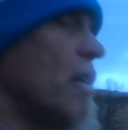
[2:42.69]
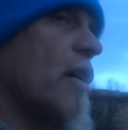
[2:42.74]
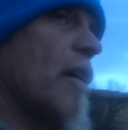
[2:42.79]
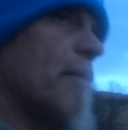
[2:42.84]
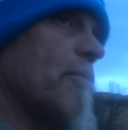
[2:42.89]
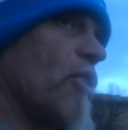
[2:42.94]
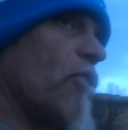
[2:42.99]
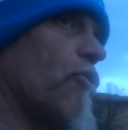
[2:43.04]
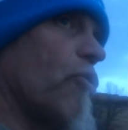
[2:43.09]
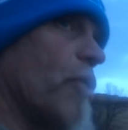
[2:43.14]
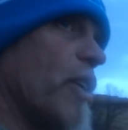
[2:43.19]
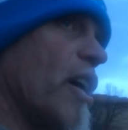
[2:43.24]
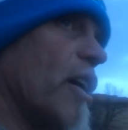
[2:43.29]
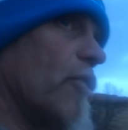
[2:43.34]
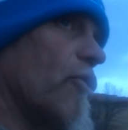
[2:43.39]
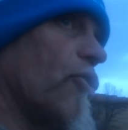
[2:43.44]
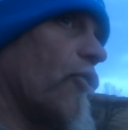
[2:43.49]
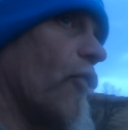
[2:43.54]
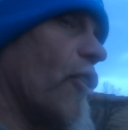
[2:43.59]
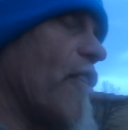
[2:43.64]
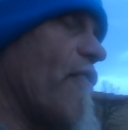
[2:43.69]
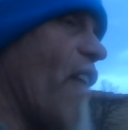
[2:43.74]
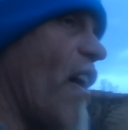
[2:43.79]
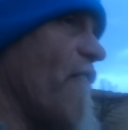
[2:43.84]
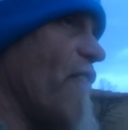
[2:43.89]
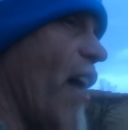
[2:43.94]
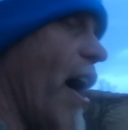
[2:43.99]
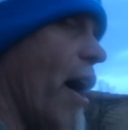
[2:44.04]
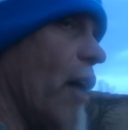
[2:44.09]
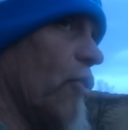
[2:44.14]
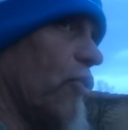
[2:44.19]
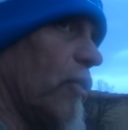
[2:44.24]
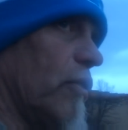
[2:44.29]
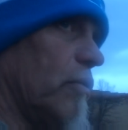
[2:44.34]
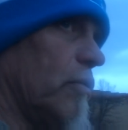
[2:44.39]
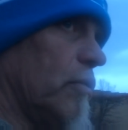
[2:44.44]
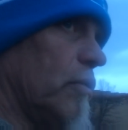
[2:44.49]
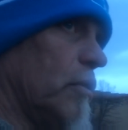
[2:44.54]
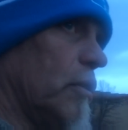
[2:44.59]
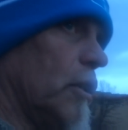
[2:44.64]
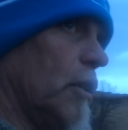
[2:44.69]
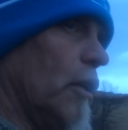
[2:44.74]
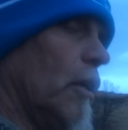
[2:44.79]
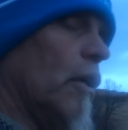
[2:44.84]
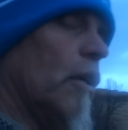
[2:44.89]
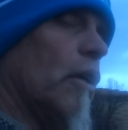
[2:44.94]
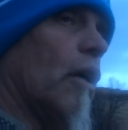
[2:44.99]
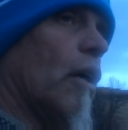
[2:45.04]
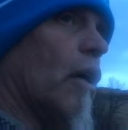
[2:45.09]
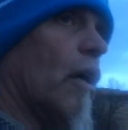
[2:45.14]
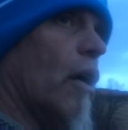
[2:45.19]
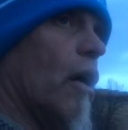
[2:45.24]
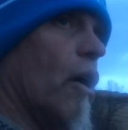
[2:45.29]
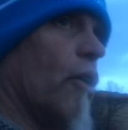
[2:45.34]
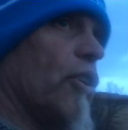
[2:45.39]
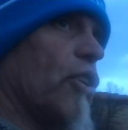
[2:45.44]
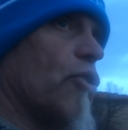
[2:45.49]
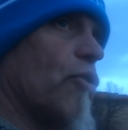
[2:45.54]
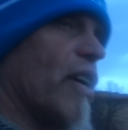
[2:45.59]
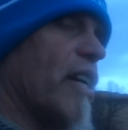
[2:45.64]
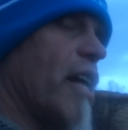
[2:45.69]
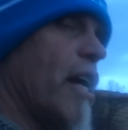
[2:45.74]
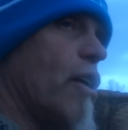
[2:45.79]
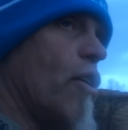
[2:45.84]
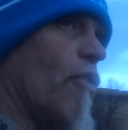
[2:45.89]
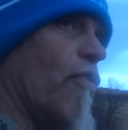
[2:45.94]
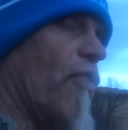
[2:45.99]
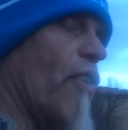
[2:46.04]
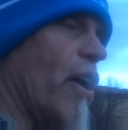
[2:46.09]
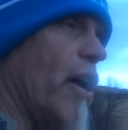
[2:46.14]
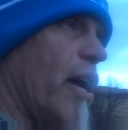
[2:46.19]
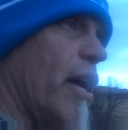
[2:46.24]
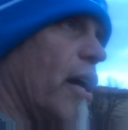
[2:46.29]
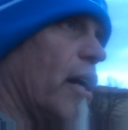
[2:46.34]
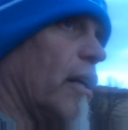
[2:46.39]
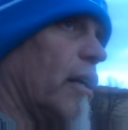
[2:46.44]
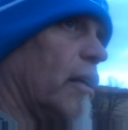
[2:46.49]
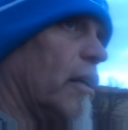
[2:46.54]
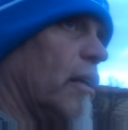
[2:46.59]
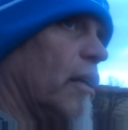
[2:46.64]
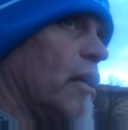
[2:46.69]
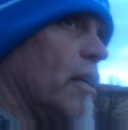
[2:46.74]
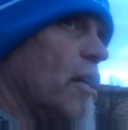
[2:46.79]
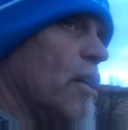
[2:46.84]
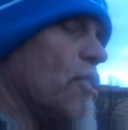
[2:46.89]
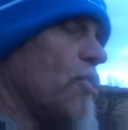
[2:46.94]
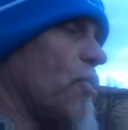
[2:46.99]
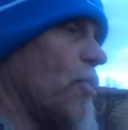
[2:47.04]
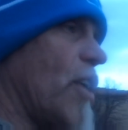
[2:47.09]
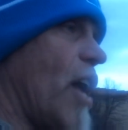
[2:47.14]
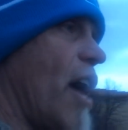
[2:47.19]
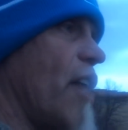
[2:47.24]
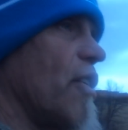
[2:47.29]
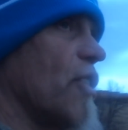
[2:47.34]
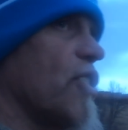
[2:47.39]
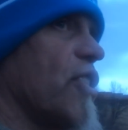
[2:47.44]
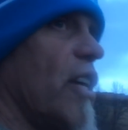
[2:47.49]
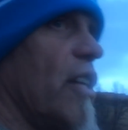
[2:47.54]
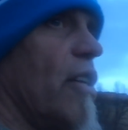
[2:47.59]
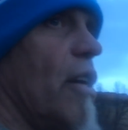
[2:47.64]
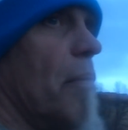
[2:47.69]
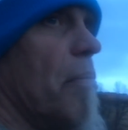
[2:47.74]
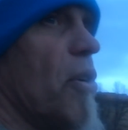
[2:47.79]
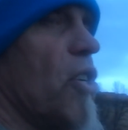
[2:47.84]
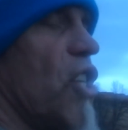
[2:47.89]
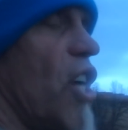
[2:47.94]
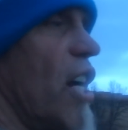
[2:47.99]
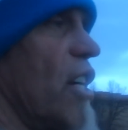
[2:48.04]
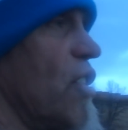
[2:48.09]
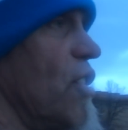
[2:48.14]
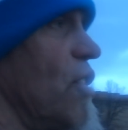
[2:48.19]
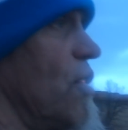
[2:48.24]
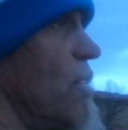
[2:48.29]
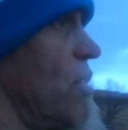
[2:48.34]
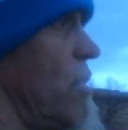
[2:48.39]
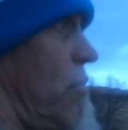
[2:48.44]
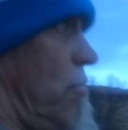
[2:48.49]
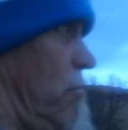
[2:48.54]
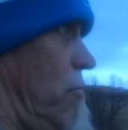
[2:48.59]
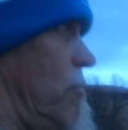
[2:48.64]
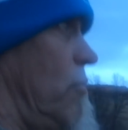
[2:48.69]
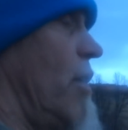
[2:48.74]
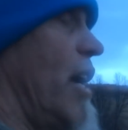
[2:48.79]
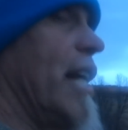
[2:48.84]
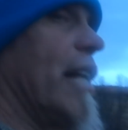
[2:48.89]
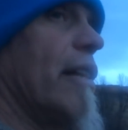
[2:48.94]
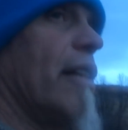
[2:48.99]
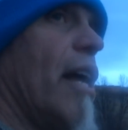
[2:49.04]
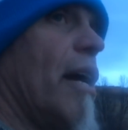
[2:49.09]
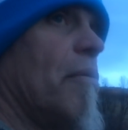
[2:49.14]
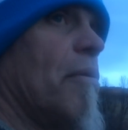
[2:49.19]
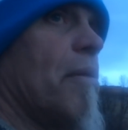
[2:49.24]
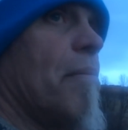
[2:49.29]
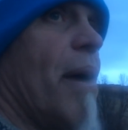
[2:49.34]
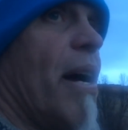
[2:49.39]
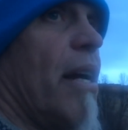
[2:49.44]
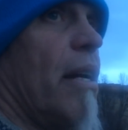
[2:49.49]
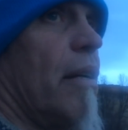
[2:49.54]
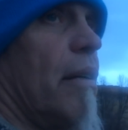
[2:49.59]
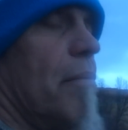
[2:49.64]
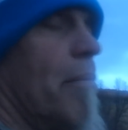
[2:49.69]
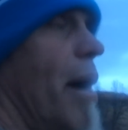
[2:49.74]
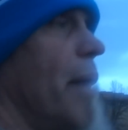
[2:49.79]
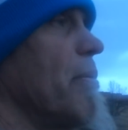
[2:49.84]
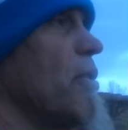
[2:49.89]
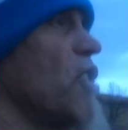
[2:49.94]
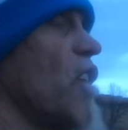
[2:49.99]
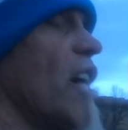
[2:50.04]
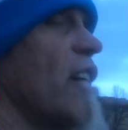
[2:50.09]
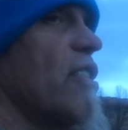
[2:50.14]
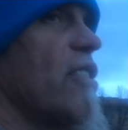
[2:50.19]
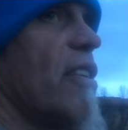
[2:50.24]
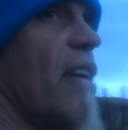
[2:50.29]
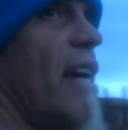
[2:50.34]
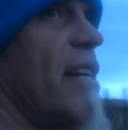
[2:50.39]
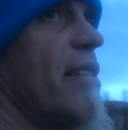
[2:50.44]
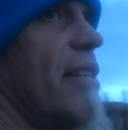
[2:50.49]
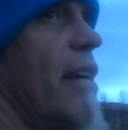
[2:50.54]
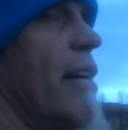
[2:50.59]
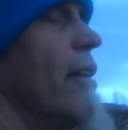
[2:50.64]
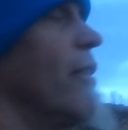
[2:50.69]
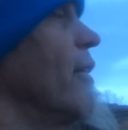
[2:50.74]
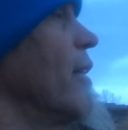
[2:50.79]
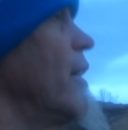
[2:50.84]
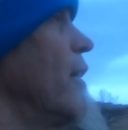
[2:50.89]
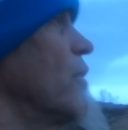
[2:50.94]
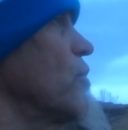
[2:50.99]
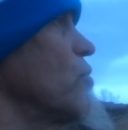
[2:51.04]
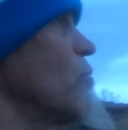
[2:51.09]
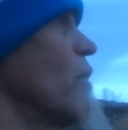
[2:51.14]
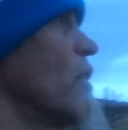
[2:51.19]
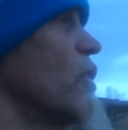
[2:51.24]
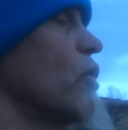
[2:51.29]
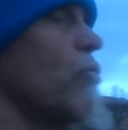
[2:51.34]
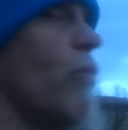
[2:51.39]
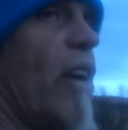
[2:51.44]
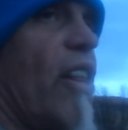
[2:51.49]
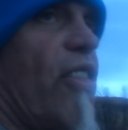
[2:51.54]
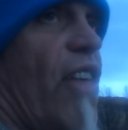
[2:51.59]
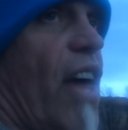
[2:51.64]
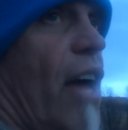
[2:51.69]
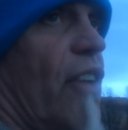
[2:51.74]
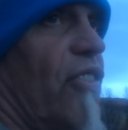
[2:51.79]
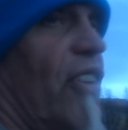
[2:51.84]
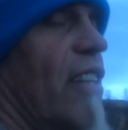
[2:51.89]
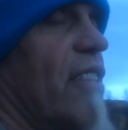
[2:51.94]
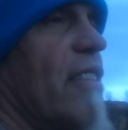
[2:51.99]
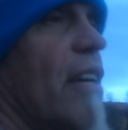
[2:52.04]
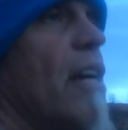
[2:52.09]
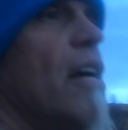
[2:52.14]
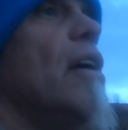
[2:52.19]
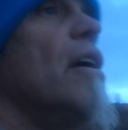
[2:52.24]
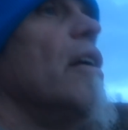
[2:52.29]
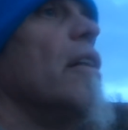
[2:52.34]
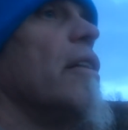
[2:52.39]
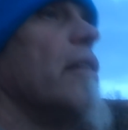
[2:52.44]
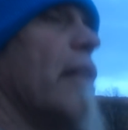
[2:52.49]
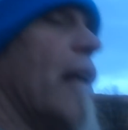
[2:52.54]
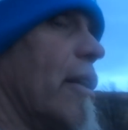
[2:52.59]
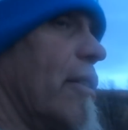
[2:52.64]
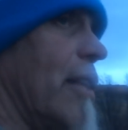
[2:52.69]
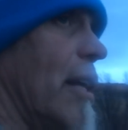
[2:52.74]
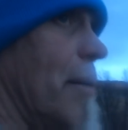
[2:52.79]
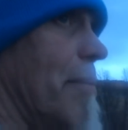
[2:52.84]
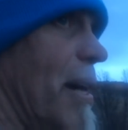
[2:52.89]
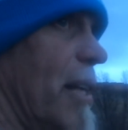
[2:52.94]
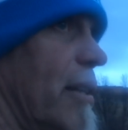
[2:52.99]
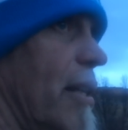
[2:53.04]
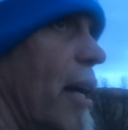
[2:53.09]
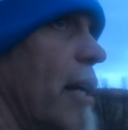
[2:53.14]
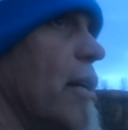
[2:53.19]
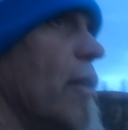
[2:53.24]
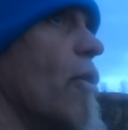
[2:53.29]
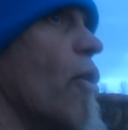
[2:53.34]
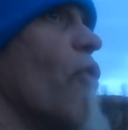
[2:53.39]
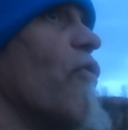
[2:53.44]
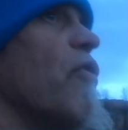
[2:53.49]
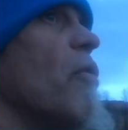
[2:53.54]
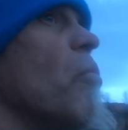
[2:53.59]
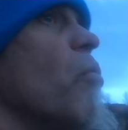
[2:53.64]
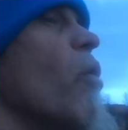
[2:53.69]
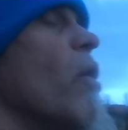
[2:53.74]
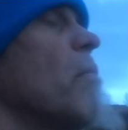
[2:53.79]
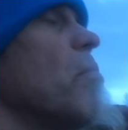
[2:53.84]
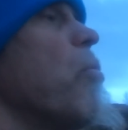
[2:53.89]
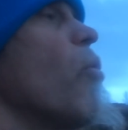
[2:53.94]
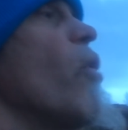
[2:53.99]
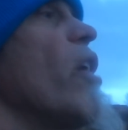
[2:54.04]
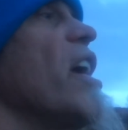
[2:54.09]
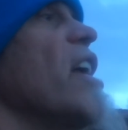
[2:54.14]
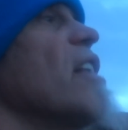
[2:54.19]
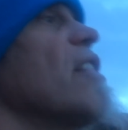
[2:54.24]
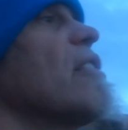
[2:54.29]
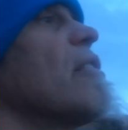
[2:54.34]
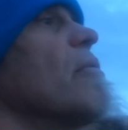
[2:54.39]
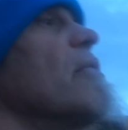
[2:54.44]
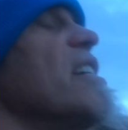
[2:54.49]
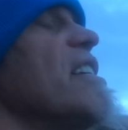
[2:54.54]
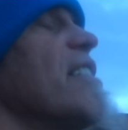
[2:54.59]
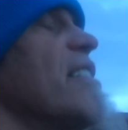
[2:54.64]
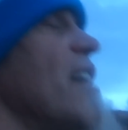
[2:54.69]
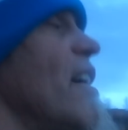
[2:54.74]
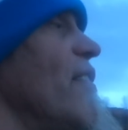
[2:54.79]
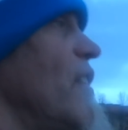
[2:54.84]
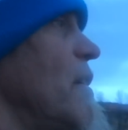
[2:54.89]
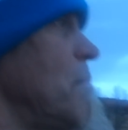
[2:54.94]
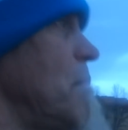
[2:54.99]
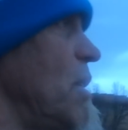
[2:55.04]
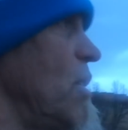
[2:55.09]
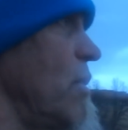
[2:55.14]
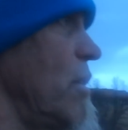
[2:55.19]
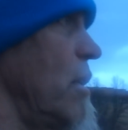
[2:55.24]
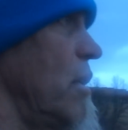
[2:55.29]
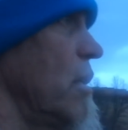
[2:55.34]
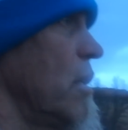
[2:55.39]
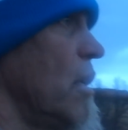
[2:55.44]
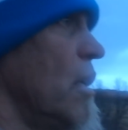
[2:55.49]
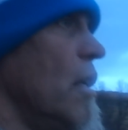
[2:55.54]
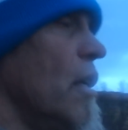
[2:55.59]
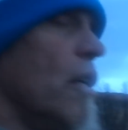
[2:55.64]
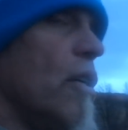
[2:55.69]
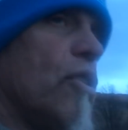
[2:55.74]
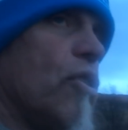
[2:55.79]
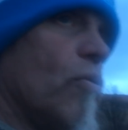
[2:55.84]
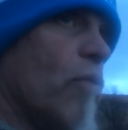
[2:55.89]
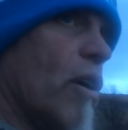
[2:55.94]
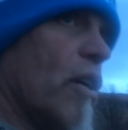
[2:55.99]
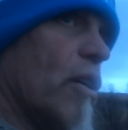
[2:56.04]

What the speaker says: Comes at 335,000. Oh, the trend ain't your friend. So now they're setting their projections right in line with mine. My projections, I said earlier, 220,000. That's it. Now think about that. You go from 1.37 million to